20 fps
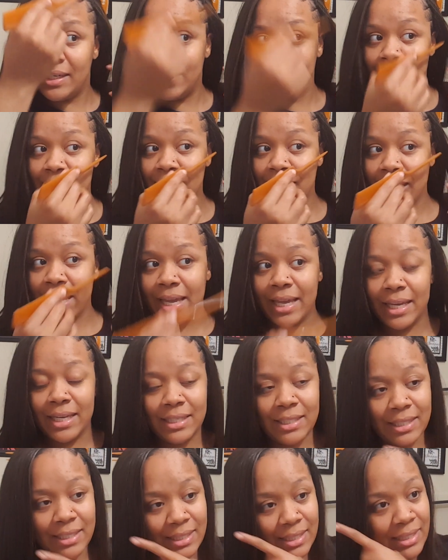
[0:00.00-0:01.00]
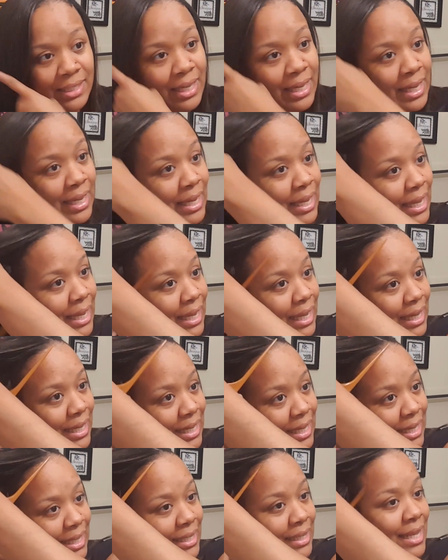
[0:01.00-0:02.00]
these edges,
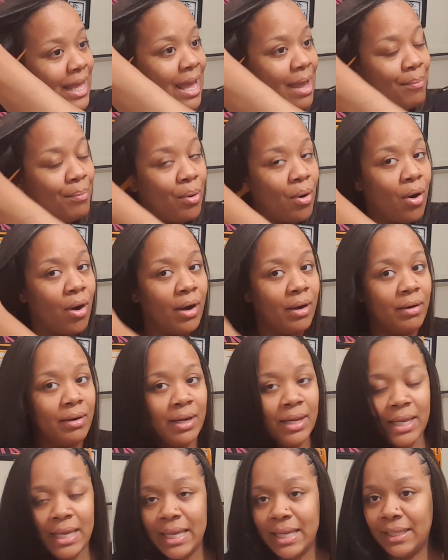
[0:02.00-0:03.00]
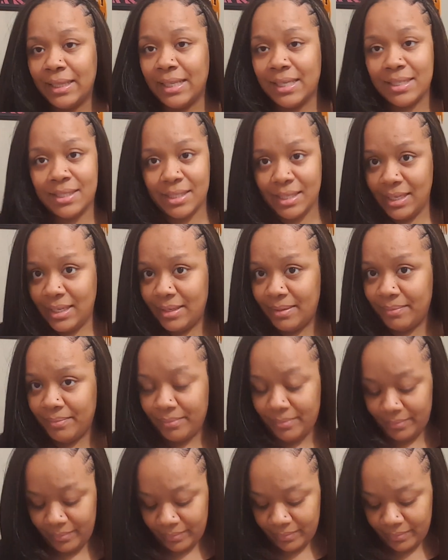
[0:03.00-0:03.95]
and that part. That's it.